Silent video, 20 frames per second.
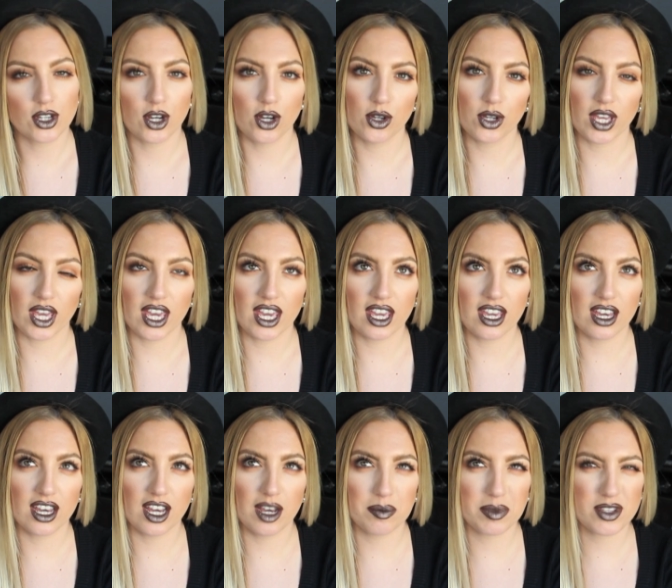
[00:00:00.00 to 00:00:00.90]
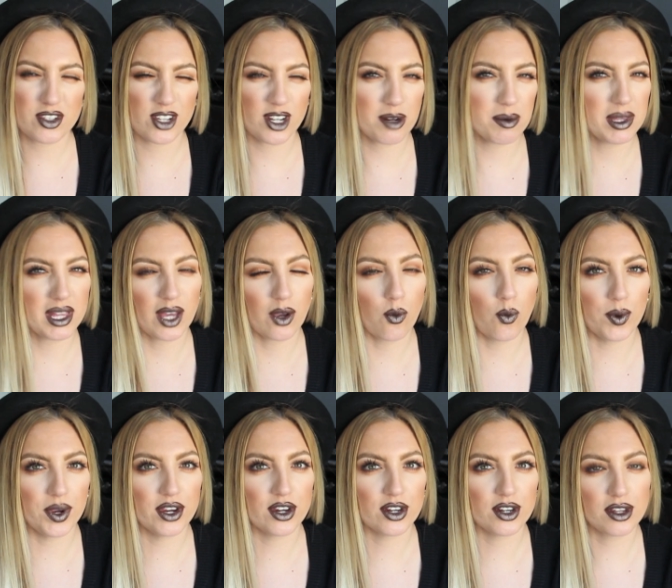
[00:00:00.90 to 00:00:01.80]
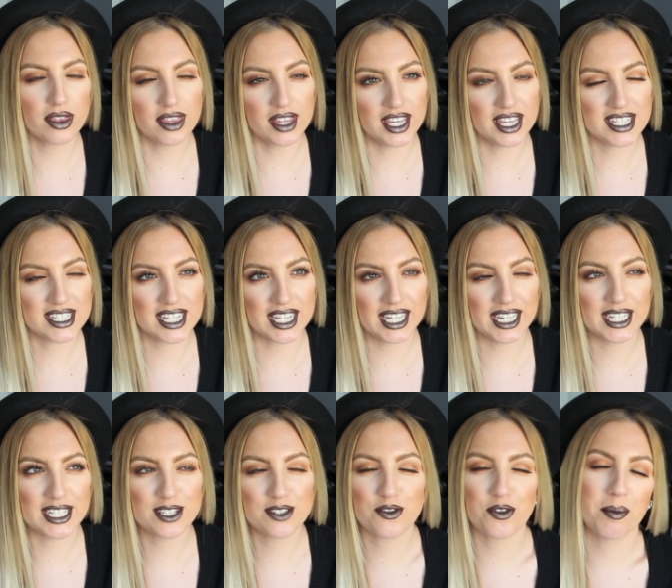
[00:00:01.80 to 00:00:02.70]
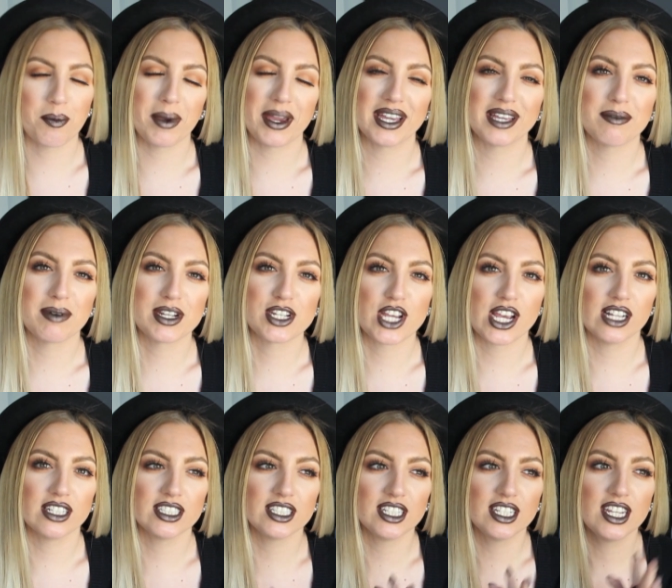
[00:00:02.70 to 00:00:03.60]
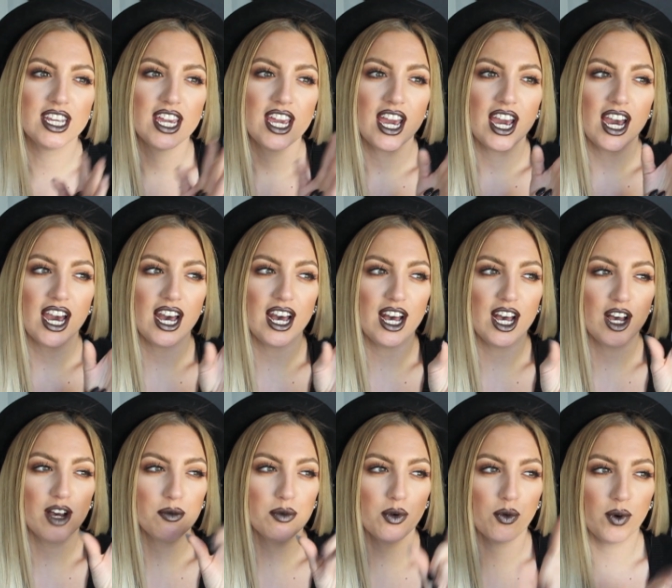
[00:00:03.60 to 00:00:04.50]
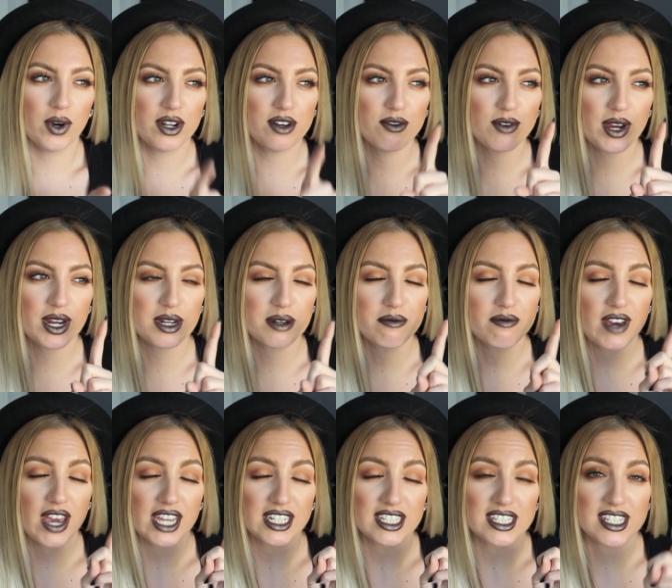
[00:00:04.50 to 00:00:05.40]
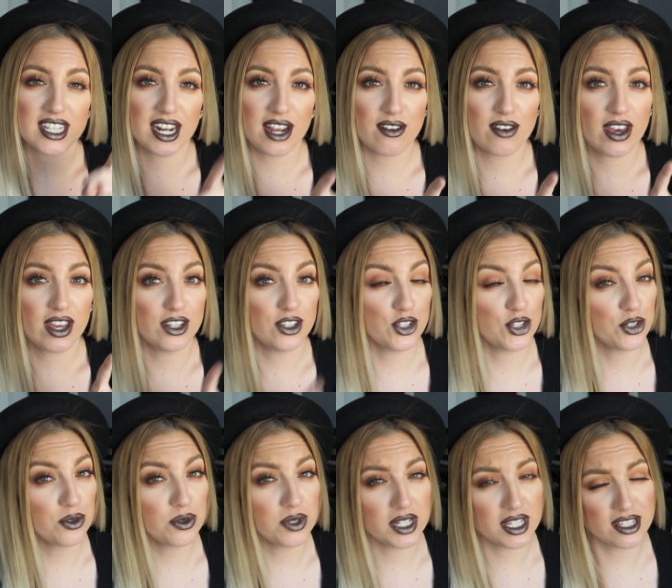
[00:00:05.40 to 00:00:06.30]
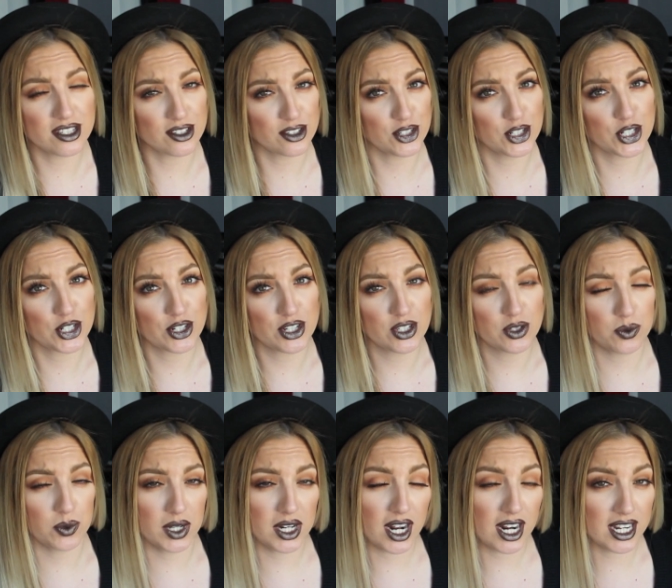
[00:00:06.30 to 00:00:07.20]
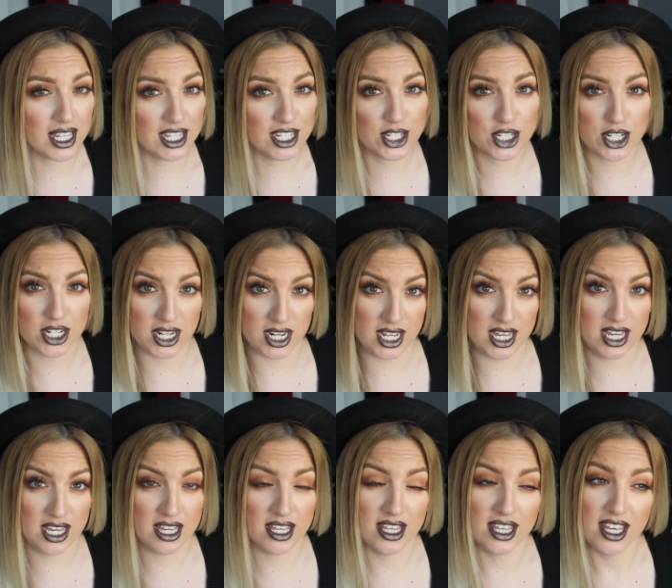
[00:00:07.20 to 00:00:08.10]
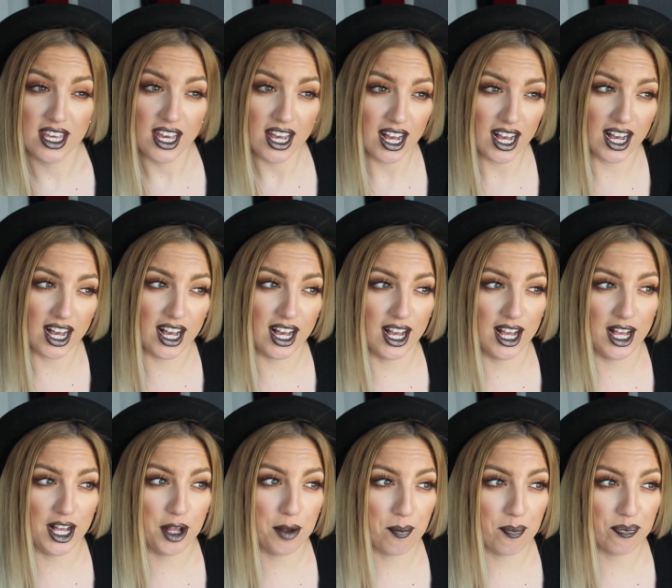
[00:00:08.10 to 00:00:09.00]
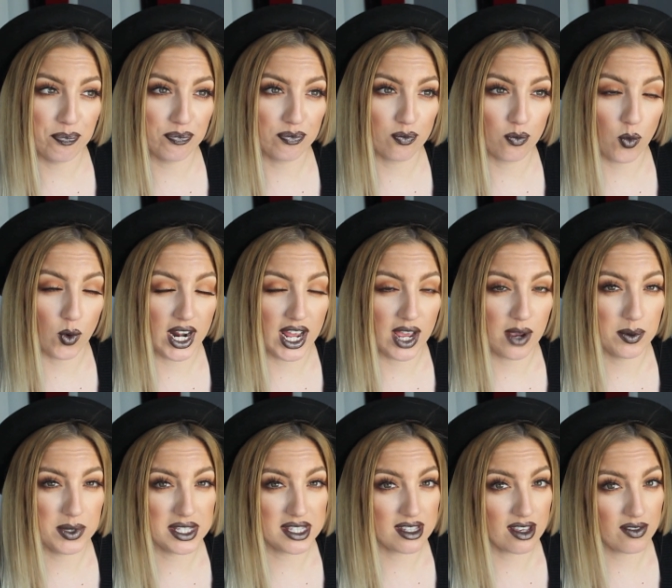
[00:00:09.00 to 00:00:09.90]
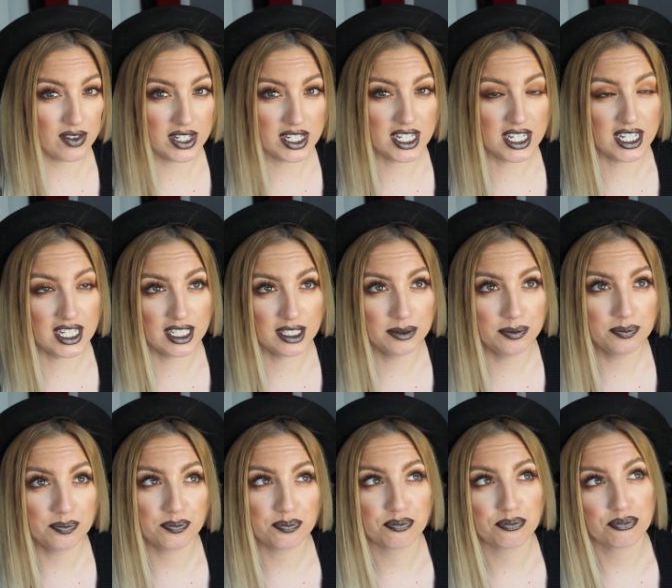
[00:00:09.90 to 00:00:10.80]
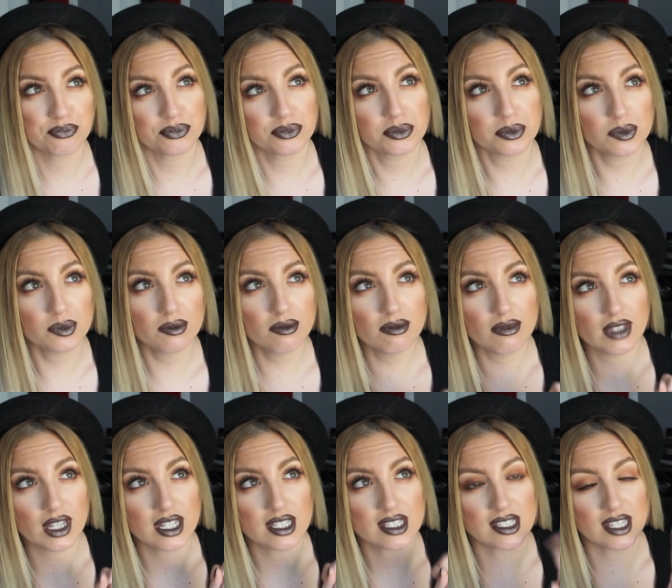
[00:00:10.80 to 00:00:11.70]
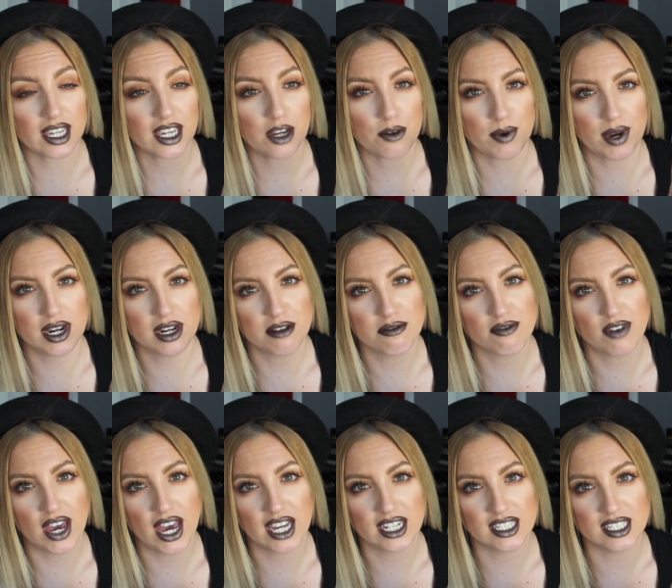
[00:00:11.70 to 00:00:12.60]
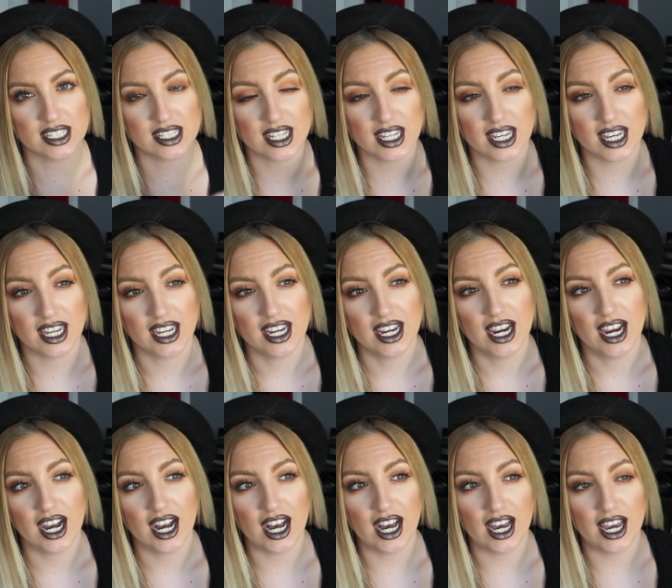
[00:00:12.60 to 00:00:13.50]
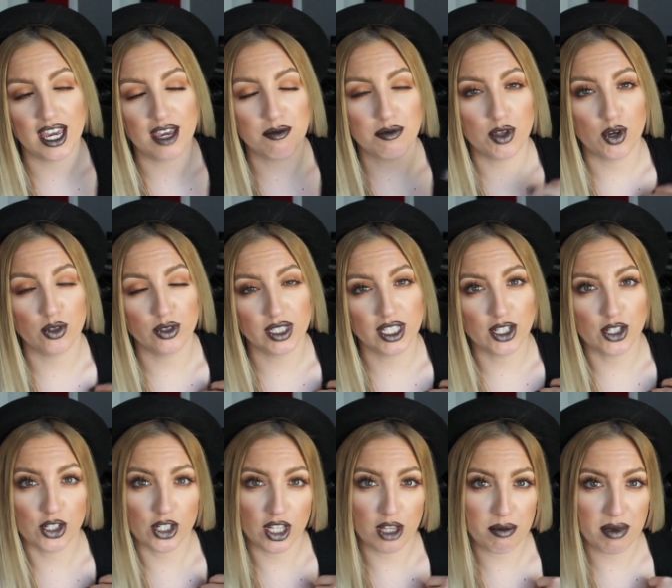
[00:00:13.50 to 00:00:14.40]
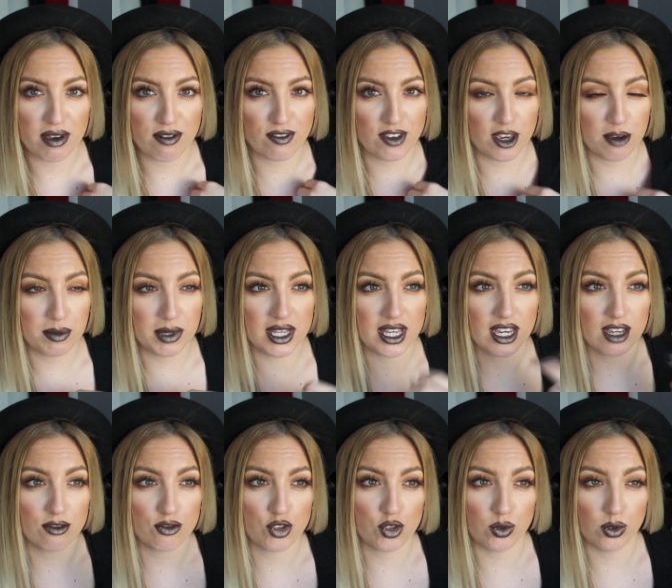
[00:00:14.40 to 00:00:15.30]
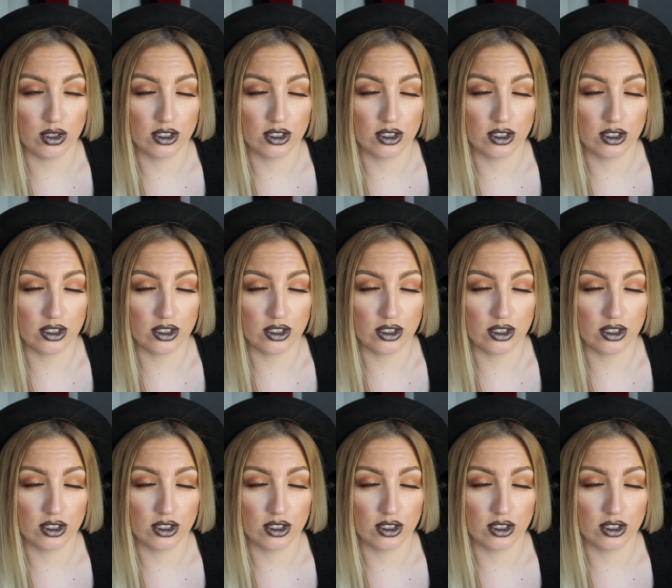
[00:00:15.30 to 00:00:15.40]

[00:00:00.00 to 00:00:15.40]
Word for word: Okay, um, these are gonna be like weird things, I guess, from like my childhood. Um, one random fact is that I've had two knee surgeries, one on each knee. Um, when I was seventeen. Second random fact is that I am the only girl in my family. I have two